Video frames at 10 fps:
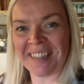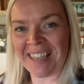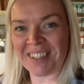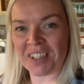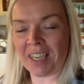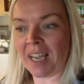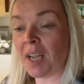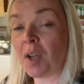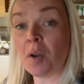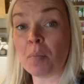then done it.
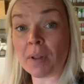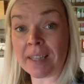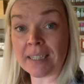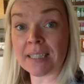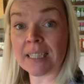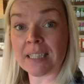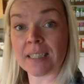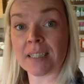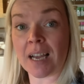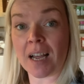But this is the
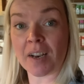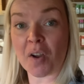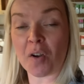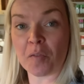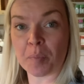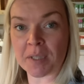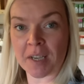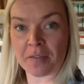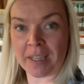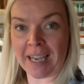start of
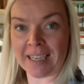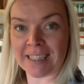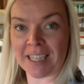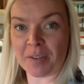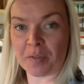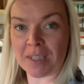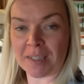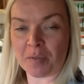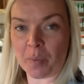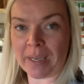preserving the eggs in the freezer
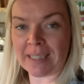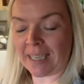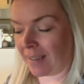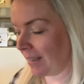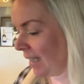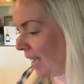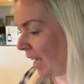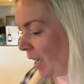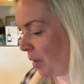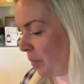for winter.
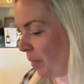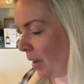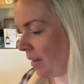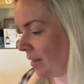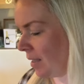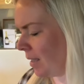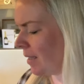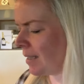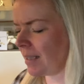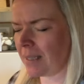Um, there's
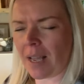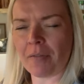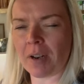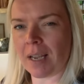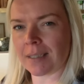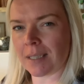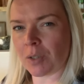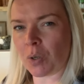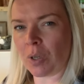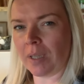seven eggs in
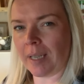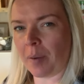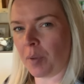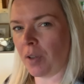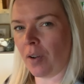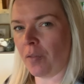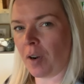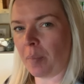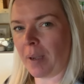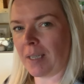total there, but they're not
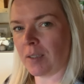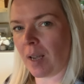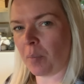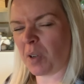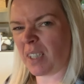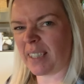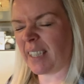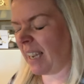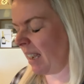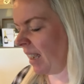very big. So I'm gonna
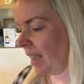say